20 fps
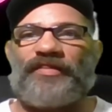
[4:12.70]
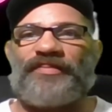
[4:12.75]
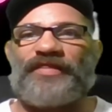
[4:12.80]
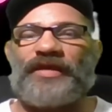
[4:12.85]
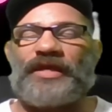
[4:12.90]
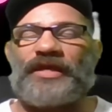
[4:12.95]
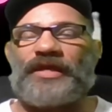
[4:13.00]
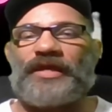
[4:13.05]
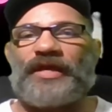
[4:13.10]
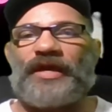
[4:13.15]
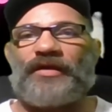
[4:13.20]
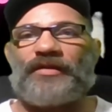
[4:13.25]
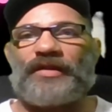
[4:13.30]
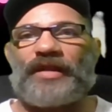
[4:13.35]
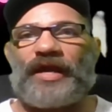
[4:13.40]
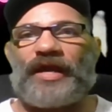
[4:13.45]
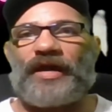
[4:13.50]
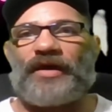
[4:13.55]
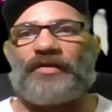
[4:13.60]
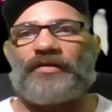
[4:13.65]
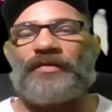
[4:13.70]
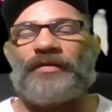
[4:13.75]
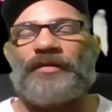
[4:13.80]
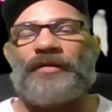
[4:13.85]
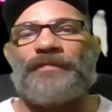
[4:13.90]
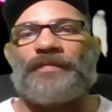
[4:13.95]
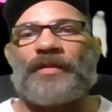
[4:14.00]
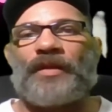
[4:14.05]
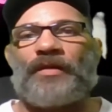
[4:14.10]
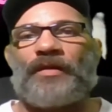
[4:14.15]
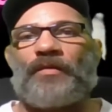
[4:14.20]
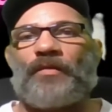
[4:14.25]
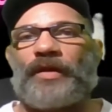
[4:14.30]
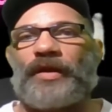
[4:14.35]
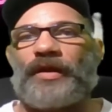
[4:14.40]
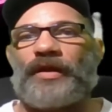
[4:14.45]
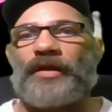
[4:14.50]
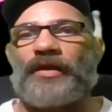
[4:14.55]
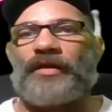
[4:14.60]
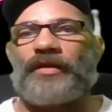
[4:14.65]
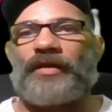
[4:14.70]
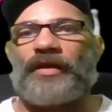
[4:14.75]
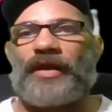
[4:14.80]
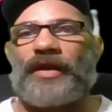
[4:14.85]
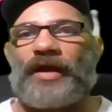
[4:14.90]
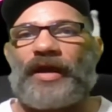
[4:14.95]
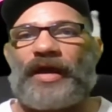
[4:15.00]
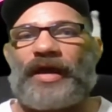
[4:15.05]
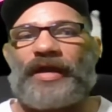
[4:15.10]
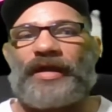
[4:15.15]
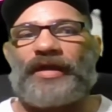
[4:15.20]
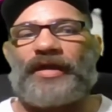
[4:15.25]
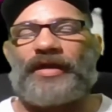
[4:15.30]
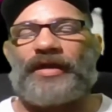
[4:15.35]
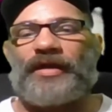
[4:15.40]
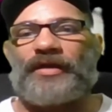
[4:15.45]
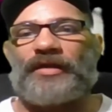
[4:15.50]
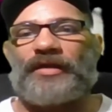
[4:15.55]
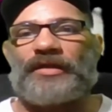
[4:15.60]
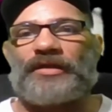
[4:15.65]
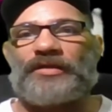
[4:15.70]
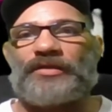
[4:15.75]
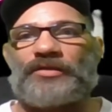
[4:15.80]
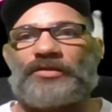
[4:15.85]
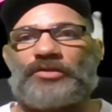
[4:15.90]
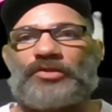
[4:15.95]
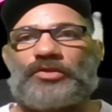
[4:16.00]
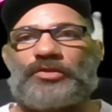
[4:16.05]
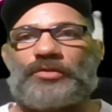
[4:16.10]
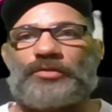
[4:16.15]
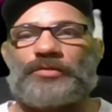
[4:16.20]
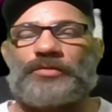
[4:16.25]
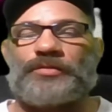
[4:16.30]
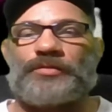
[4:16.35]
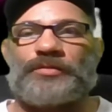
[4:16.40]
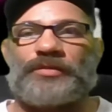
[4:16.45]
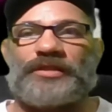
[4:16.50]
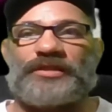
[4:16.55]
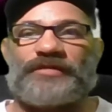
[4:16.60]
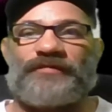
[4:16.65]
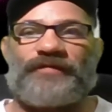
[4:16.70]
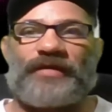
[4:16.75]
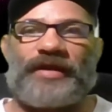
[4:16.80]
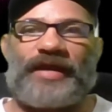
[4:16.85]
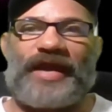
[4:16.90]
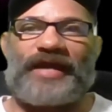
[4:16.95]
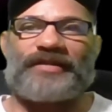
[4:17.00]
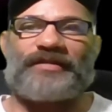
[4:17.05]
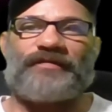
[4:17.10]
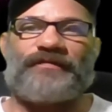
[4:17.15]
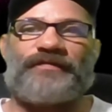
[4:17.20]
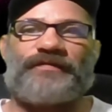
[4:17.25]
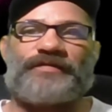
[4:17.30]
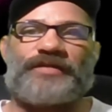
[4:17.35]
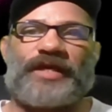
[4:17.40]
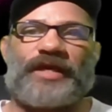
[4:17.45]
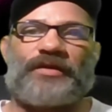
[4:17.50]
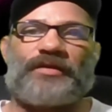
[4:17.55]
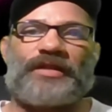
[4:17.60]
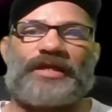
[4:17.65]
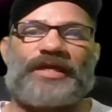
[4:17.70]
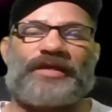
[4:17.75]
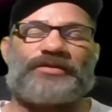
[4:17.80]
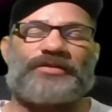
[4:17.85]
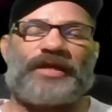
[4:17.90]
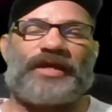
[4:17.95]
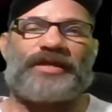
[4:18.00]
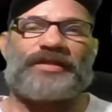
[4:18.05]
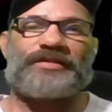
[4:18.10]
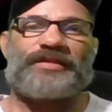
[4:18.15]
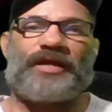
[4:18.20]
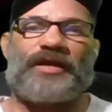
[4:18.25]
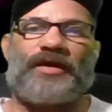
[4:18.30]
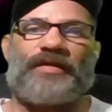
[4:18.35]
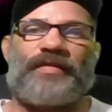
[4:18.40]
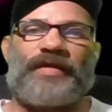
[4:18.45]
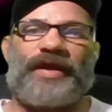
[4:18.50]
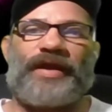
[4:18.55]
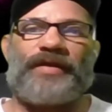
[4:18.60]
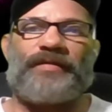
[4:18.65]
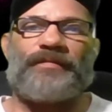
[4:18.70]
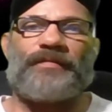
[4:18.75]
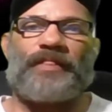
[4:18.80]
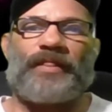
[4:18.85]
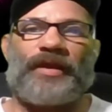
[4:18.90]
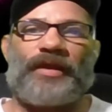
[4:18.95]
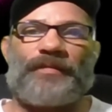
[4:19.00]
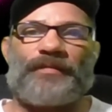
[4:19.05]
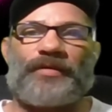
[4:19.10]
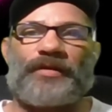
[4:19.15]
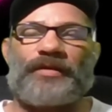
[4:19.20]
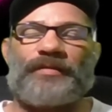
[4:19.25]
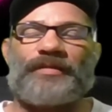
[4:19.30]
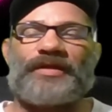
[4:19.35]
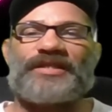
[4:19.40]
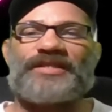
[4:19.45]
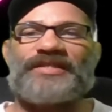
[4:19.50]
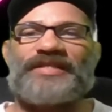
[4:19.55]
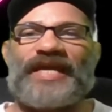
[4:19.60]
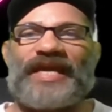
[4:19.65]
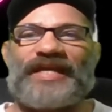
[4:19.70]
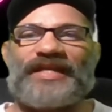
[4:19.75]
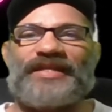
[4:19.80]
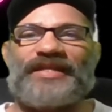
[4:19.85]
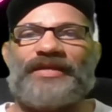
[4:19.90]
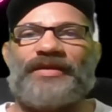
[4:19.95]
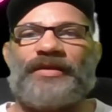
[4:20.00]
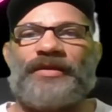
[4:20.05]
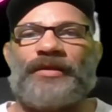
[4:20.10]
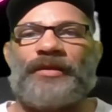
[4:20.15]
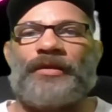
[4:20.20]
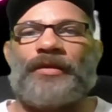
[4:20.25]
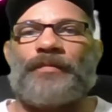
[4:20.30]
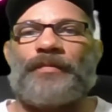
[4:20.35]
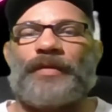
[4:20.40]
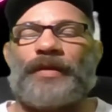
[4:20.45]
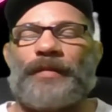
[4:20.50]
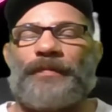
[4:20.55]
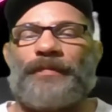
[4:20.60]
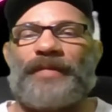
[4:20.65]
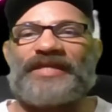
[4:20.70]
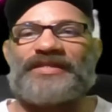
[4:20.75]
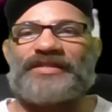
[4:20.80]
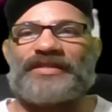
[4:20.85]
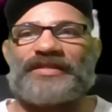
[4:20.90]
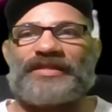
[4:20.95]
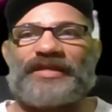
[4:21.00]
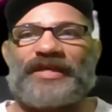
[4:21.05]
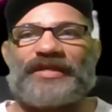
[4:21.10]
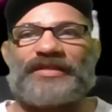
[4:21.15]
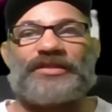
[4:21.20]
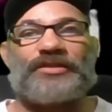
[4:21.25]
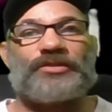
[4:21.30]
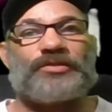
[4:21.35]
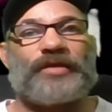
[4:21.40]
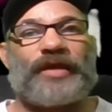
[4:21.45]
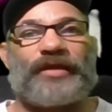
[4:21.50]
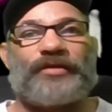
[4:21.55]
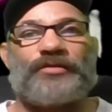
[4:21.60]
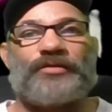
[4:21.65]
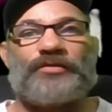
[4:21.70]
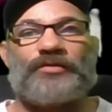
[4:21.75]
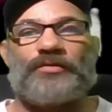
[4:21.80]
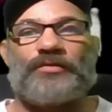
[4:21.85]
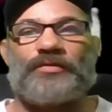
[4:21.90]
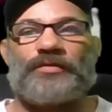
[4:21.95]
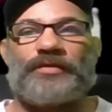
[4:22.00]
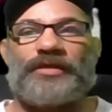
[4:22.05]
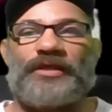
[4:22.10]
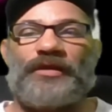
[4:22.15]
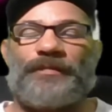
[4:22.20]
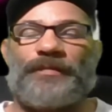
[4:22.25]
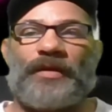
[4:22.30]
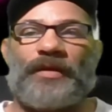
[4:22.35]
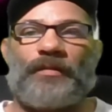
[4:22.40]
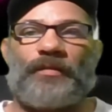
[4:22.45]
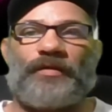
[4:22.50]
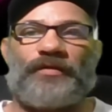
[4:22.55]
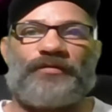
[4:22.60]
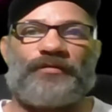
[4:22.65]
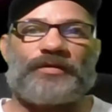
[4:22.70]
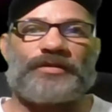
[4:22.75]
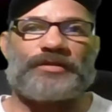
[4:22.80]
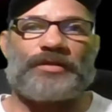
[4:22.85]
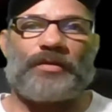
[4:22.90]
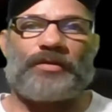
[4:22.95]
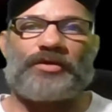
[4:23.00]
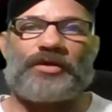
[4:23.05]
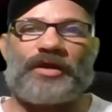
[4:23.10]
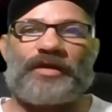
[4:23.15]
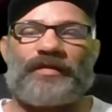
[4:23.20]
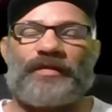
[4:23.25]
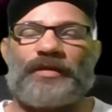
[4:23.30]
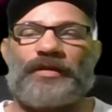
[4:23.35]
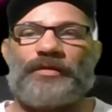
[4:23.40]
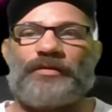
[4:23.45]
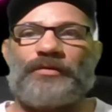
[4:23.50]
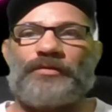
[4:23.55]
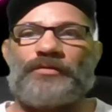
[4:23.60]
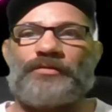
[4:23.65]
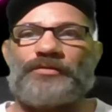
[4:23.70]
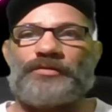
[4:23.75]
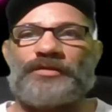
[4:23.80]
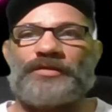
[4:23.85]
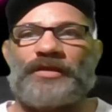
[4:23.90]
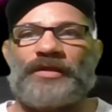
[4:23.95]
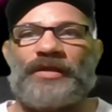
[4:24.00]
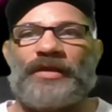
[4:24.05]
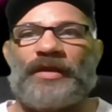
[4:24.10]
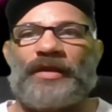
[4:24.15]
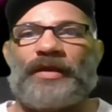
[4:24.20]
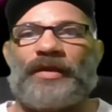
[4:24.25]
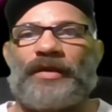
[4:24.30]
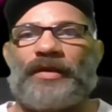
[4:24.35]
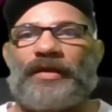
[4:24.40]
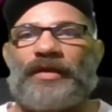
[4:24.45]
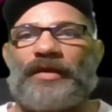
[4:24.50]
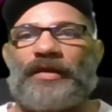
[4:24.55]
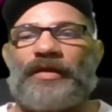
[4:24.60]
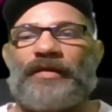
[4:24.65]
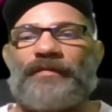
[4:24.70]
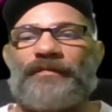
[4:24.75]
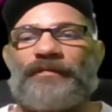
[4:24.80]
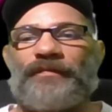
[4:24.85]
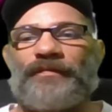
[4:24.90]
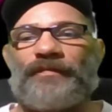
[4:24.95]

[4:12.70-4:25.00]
Thinking Out Loud, where I, it's a very active channel. I try to stay on that pretty much daily but basically I just try to keep up with what's going on in the news, uh,